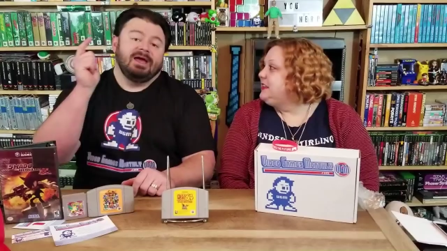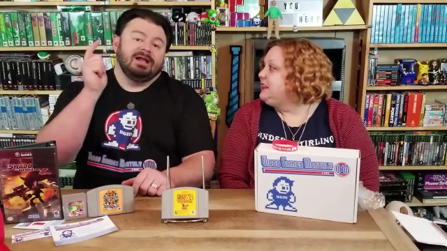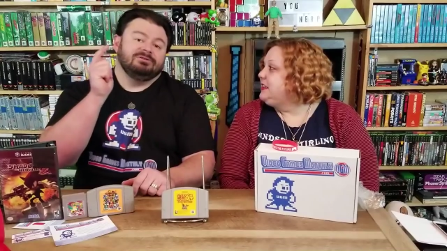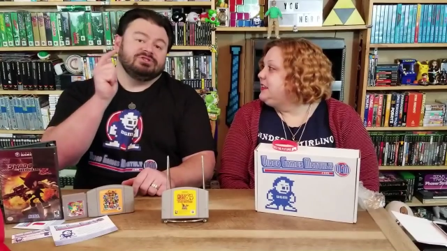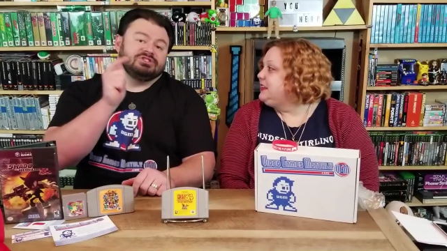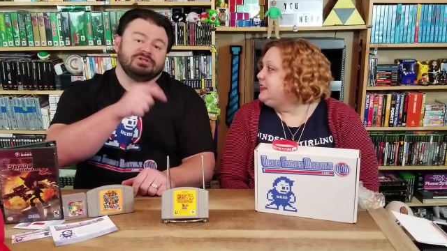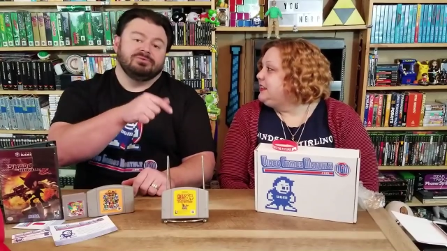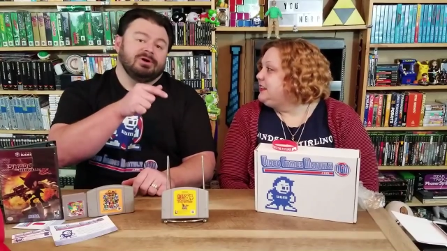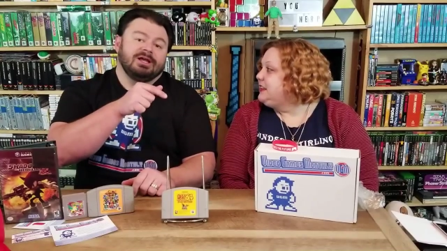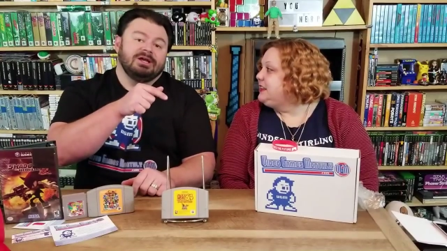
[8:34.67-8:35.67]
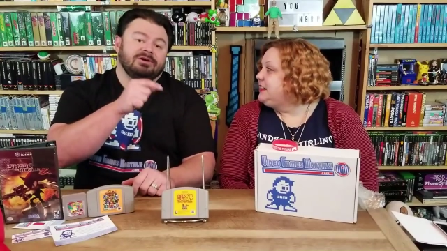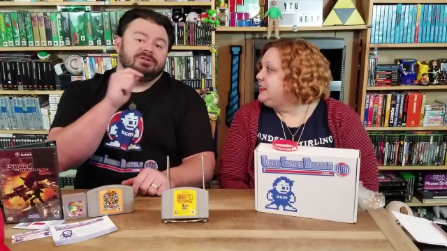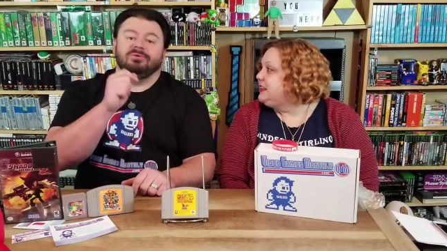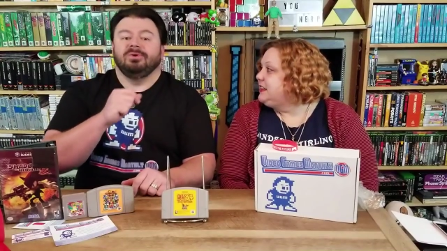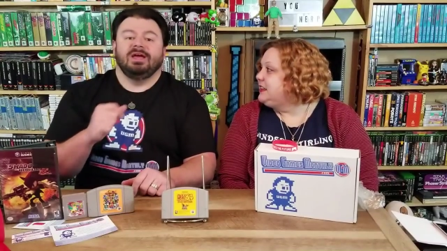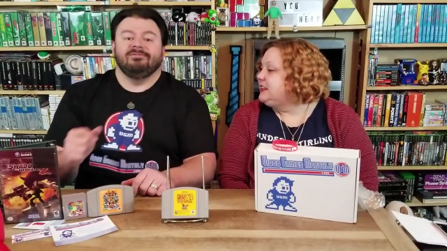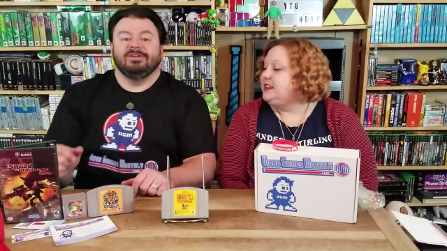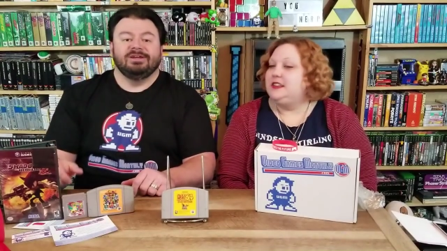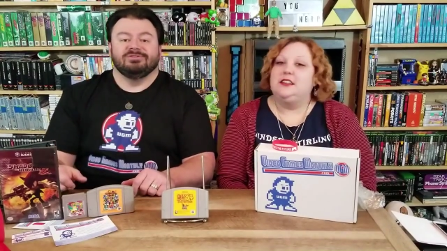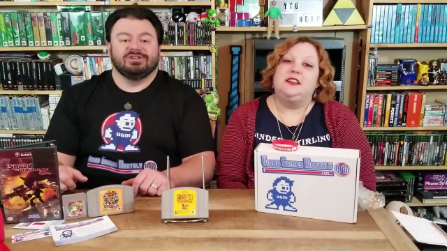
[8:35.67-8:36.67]
Speaker 1: and you still want to hear that we have
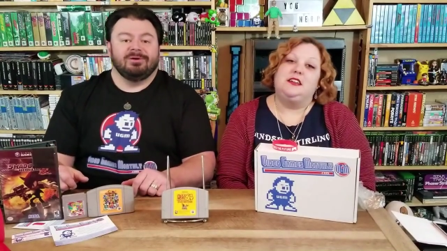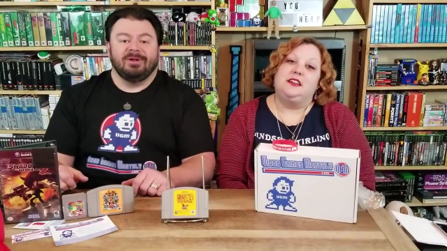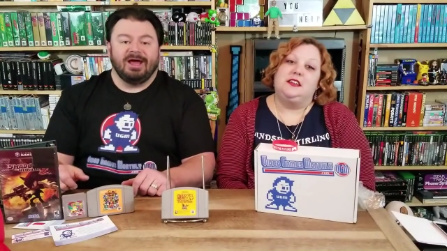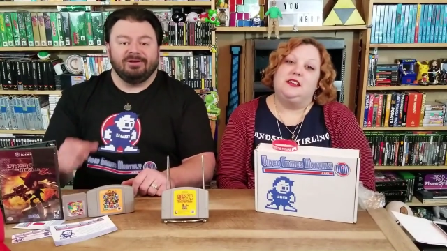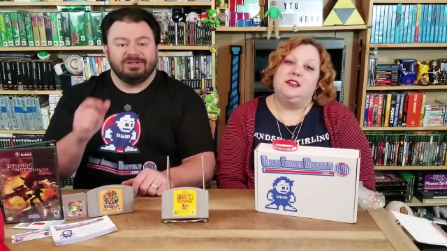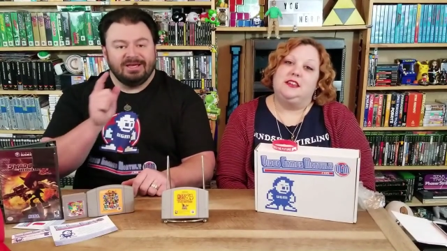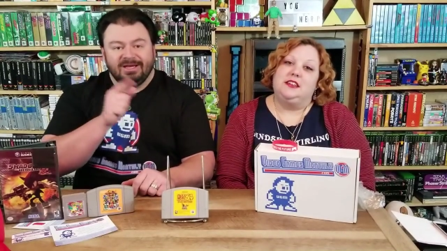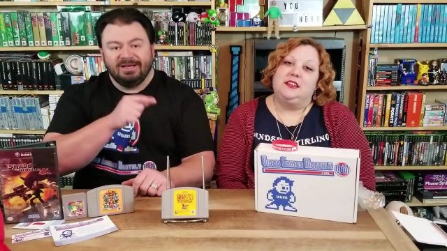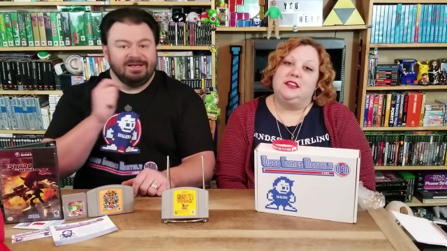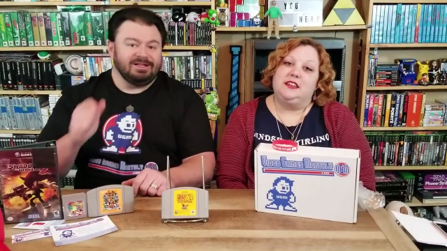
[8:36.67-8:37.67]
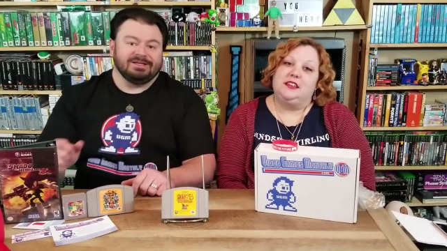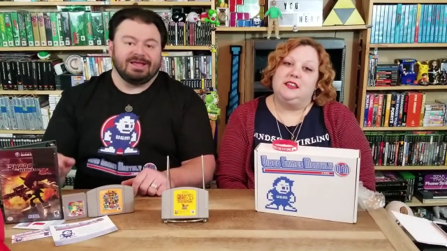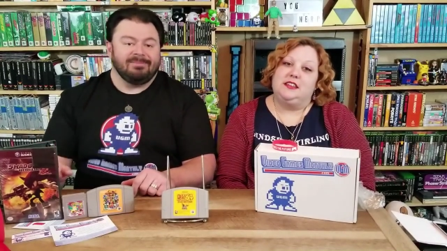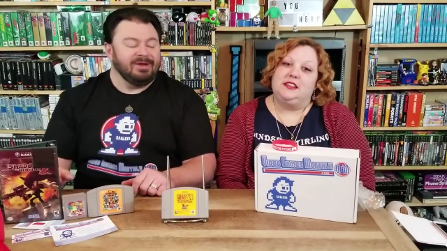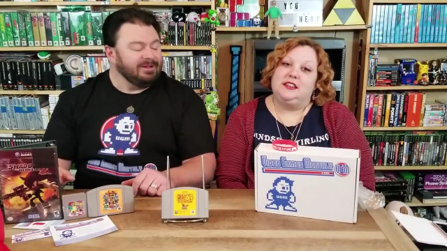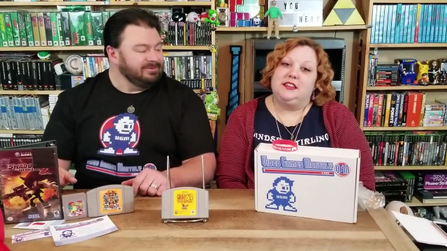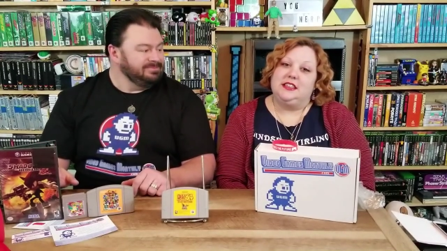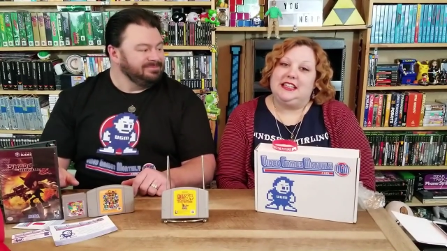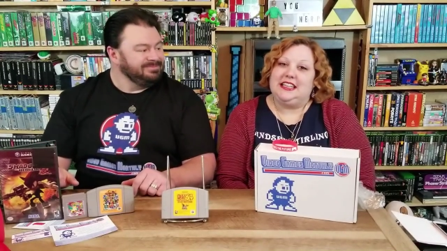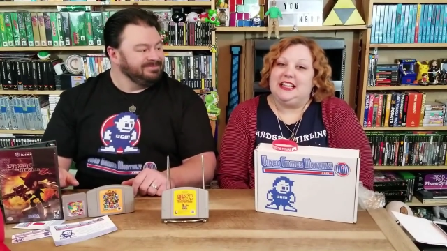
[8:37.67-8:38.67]
videos coming out.
Speaker 2: Click that bell.
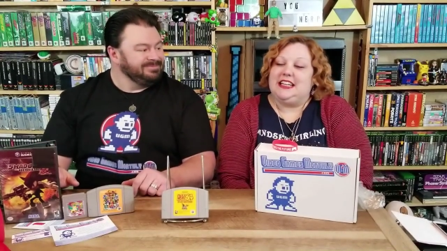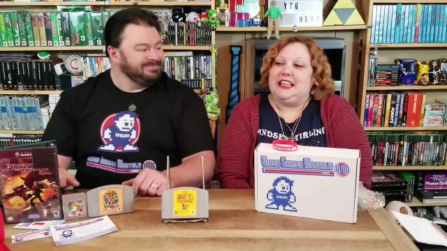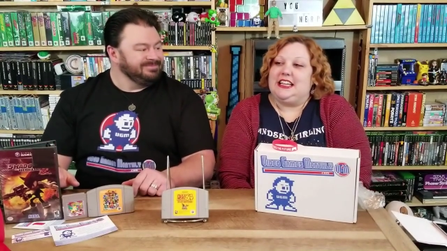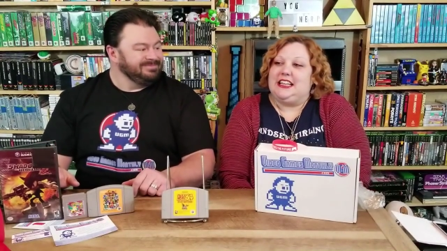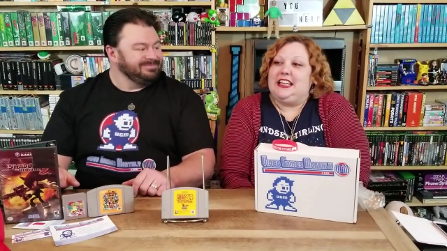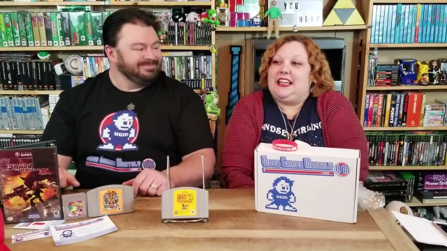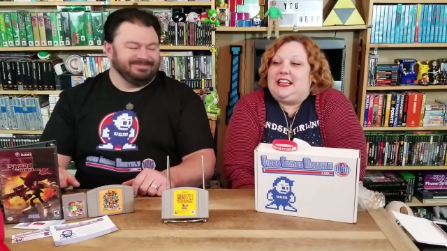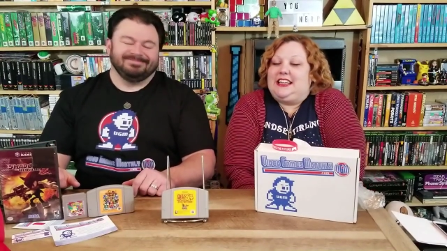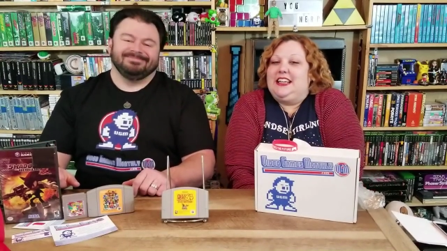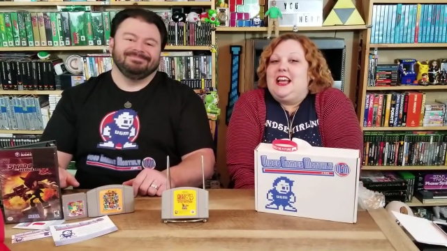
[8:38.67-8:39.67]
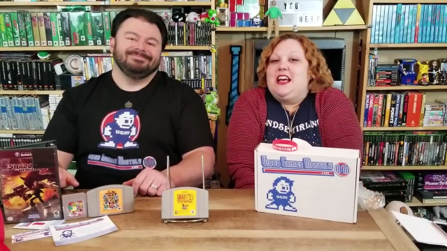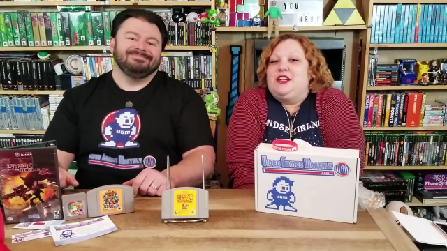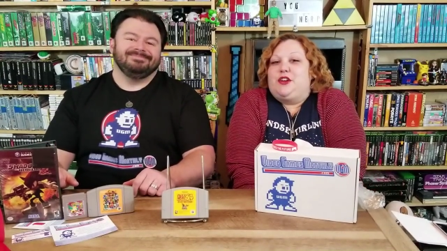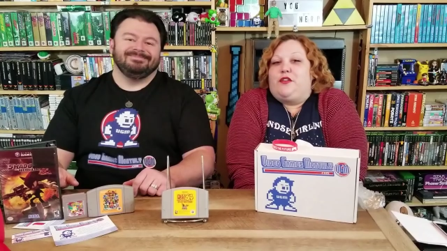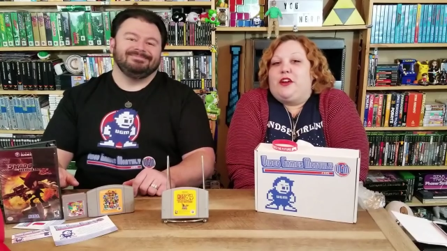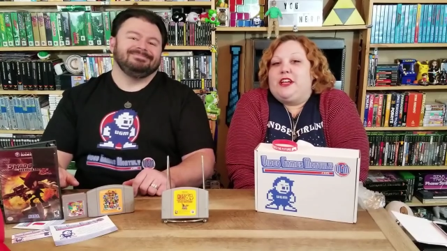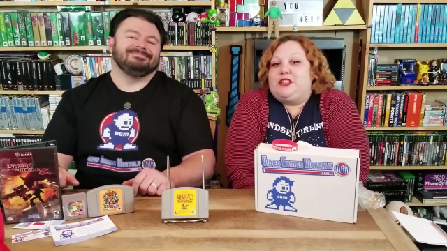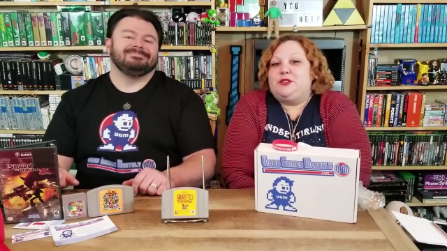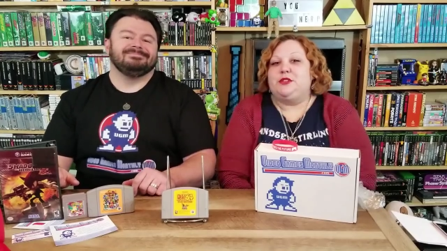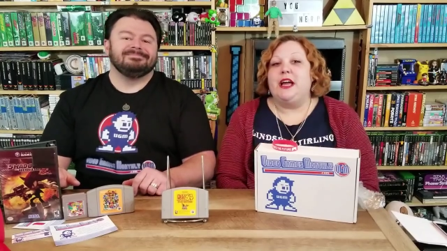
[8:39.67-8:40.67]
Click, click, click, click. Don't forget
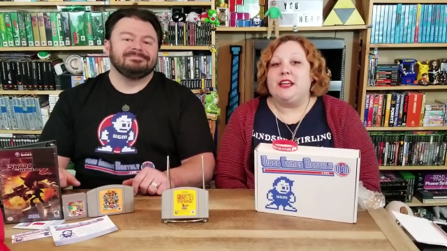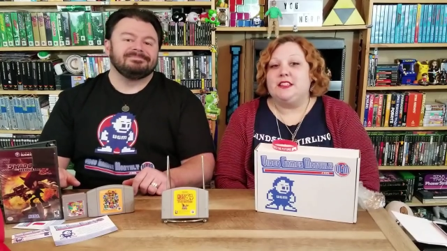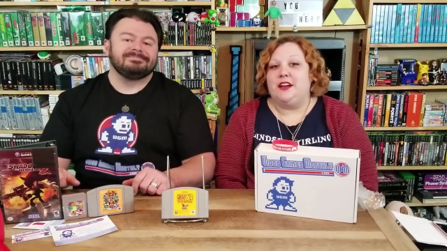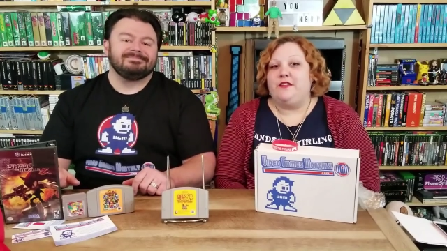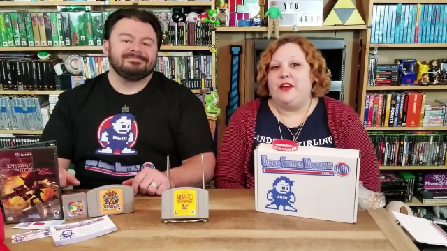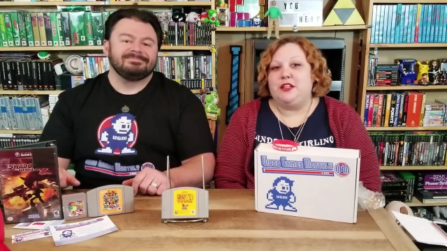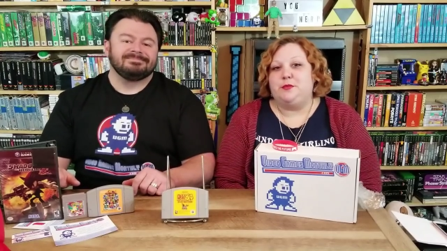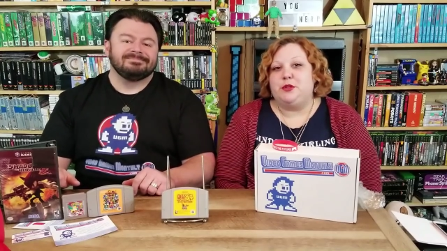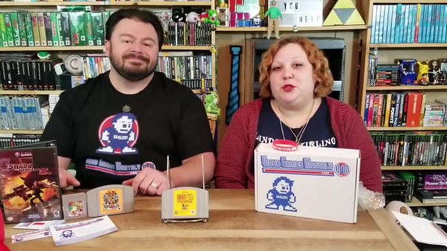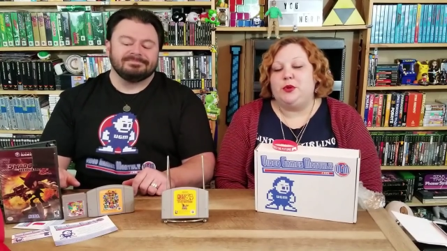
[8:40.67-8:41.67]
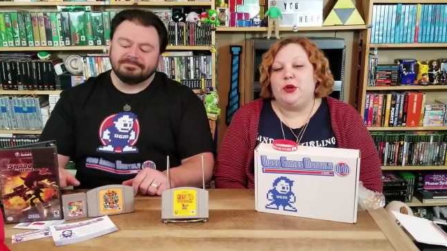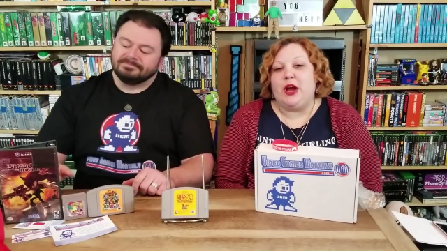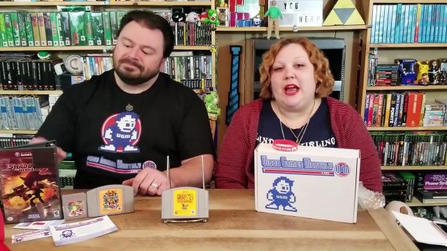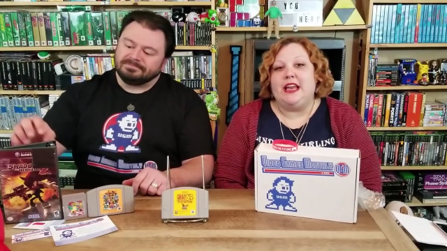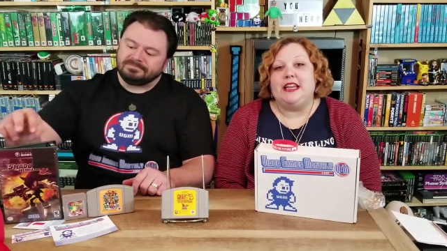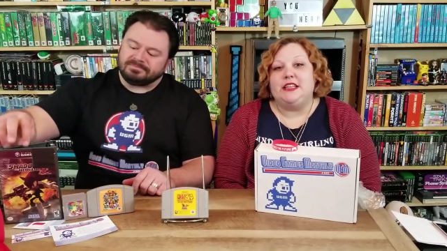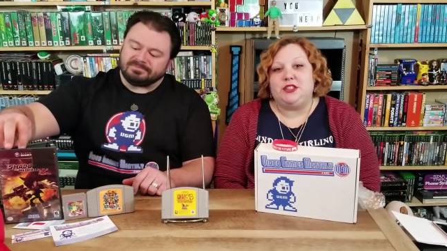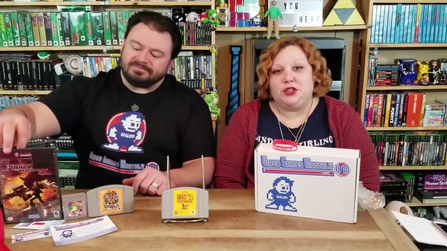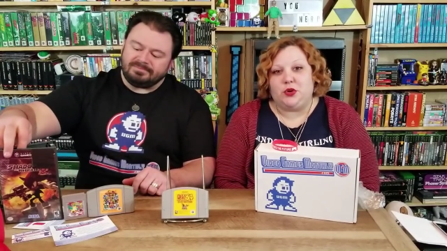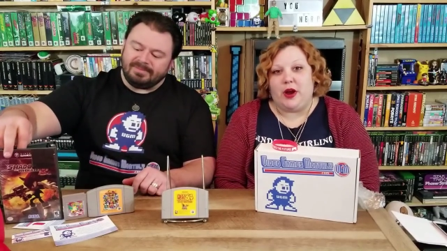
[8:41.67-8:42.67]
to like us on Facebook, Twitter, and
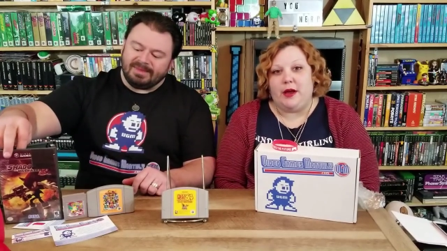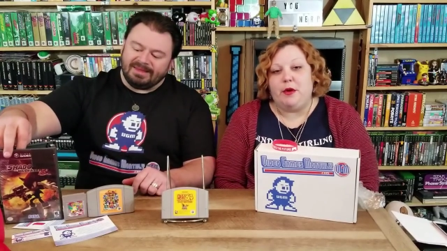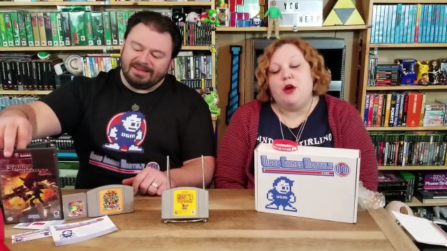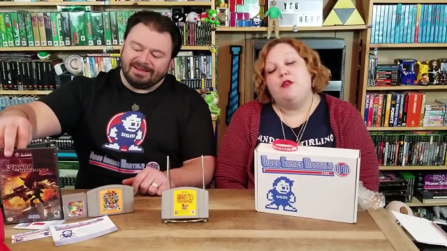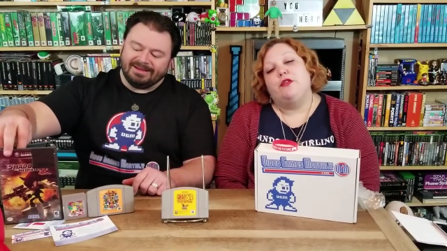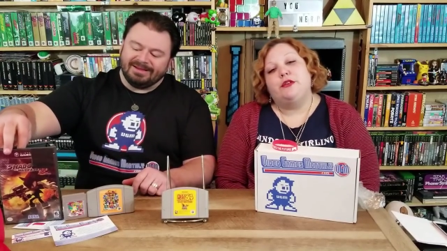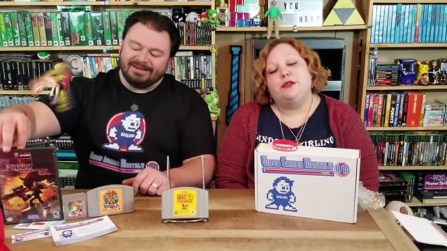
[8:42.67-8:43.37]
Instagram for those